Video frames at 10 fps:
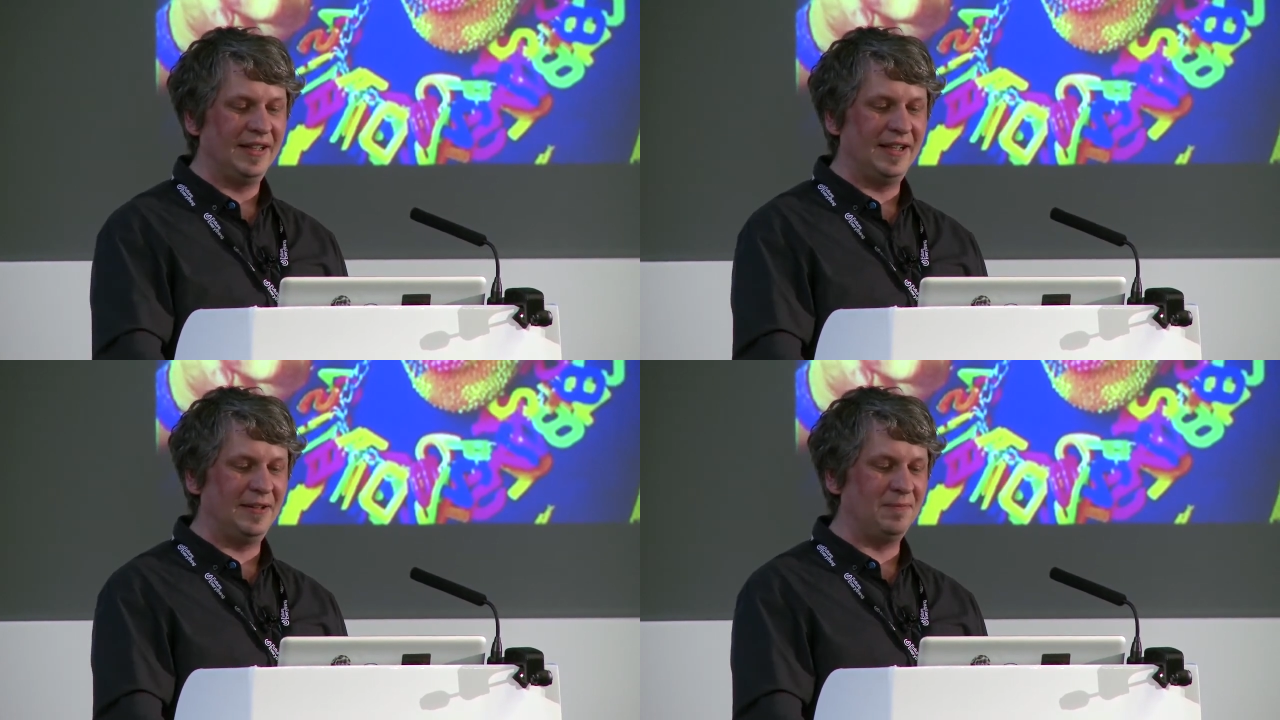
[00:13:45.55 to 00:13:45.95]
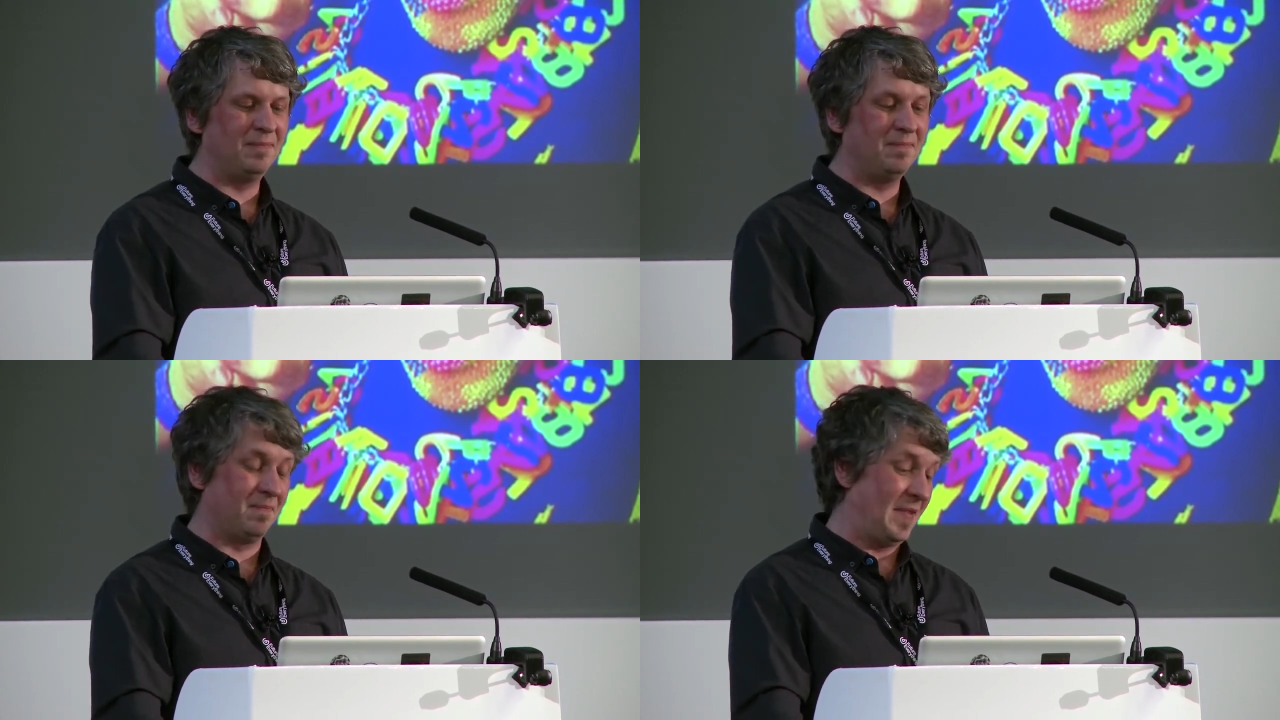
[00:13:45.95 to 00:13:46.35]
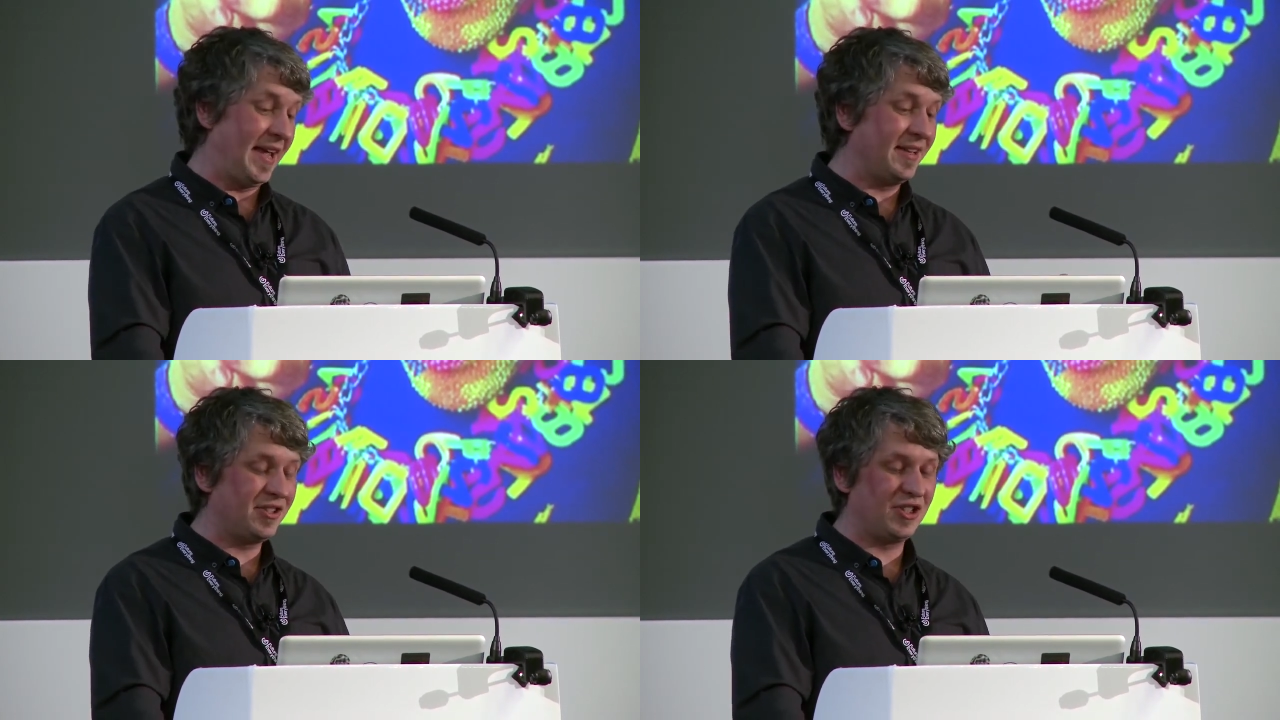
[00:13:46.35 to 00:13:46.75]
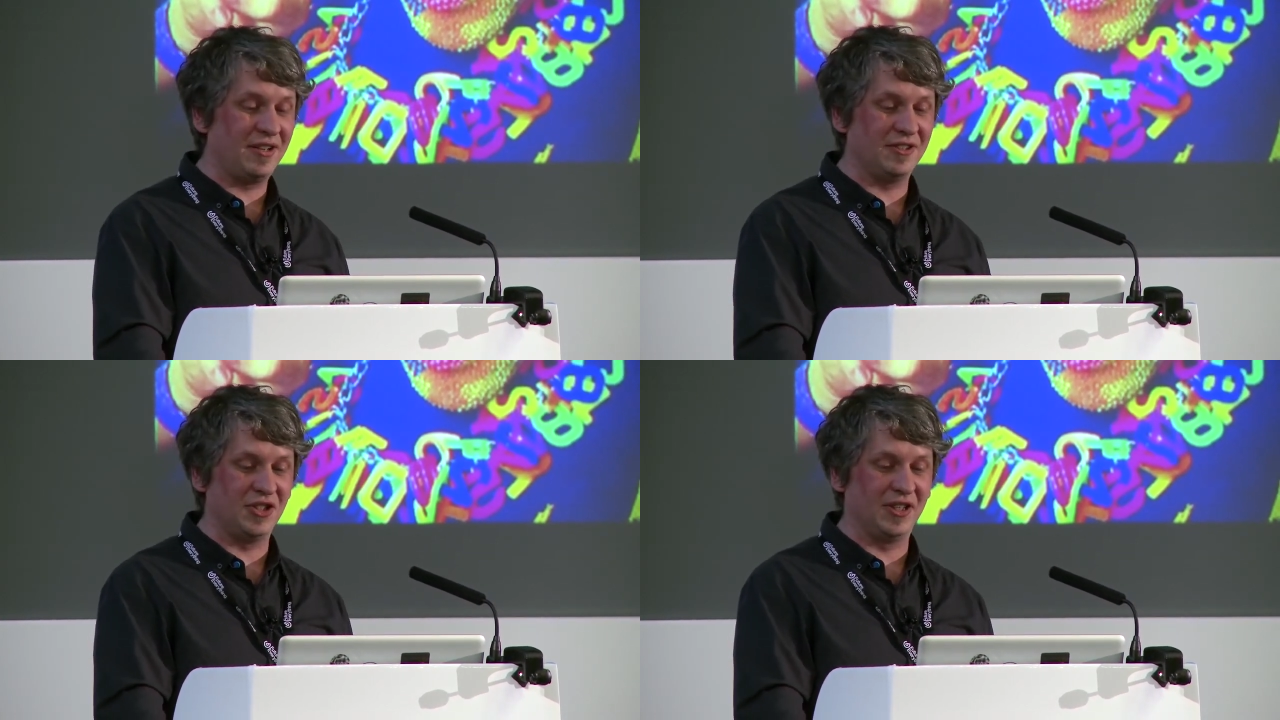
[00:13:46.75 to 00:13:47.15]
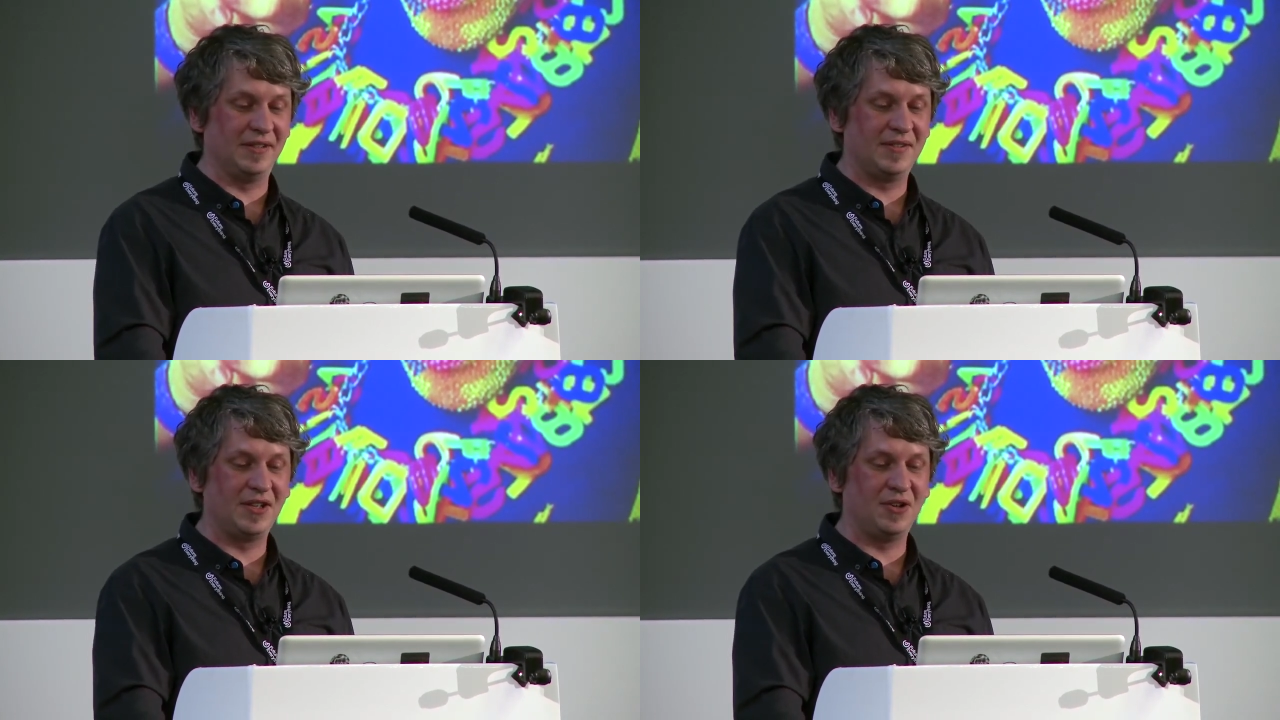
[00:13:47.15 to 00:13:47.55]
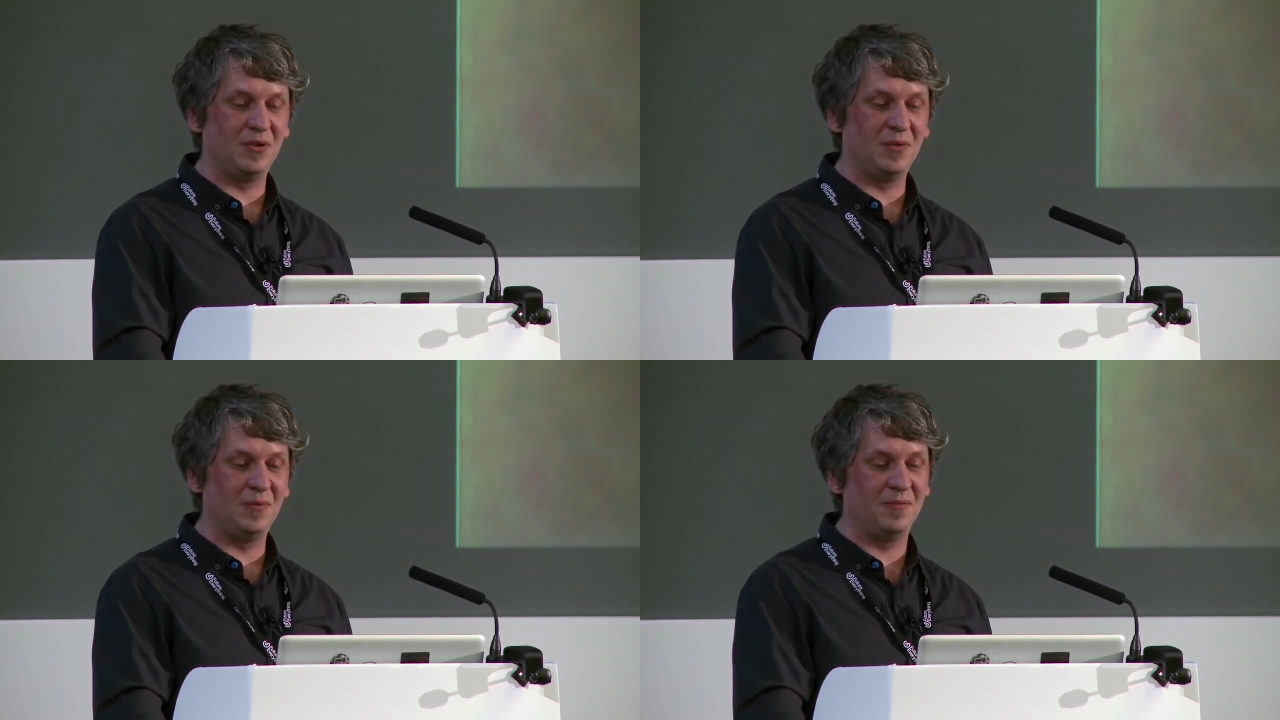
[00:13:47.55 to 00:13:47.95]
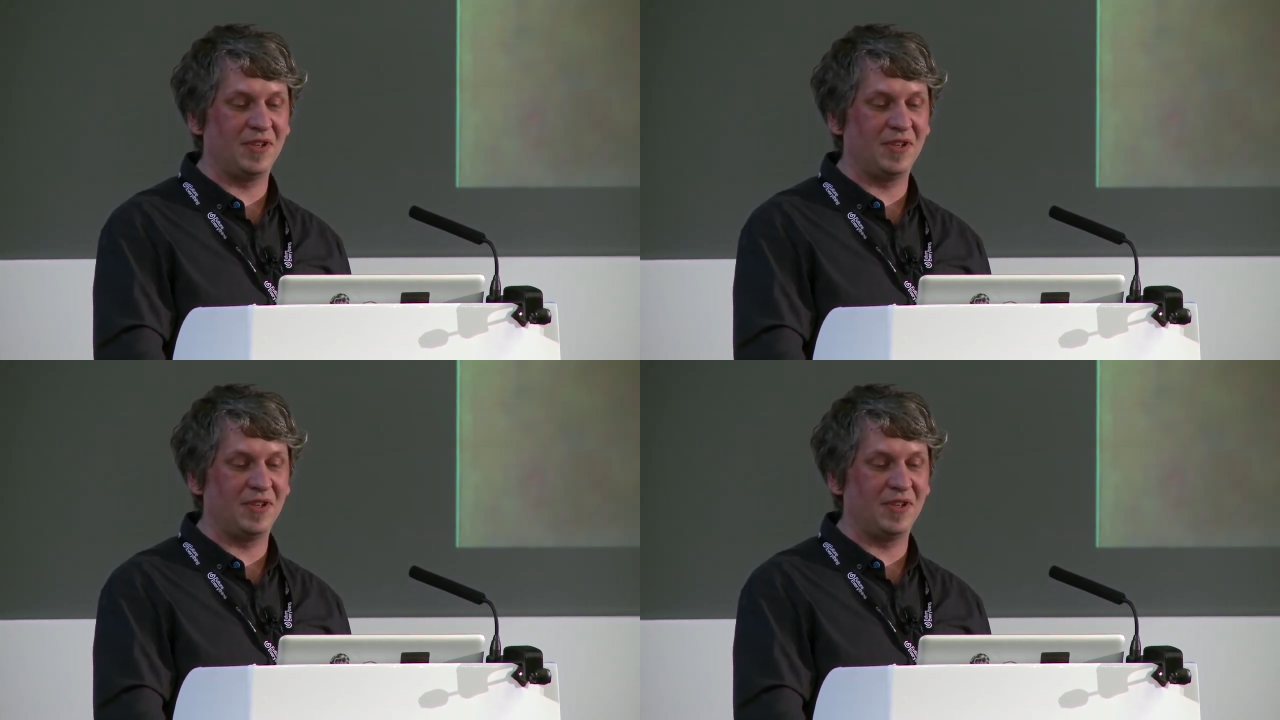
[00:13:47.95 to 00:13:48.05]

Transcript: And it's challenging. So,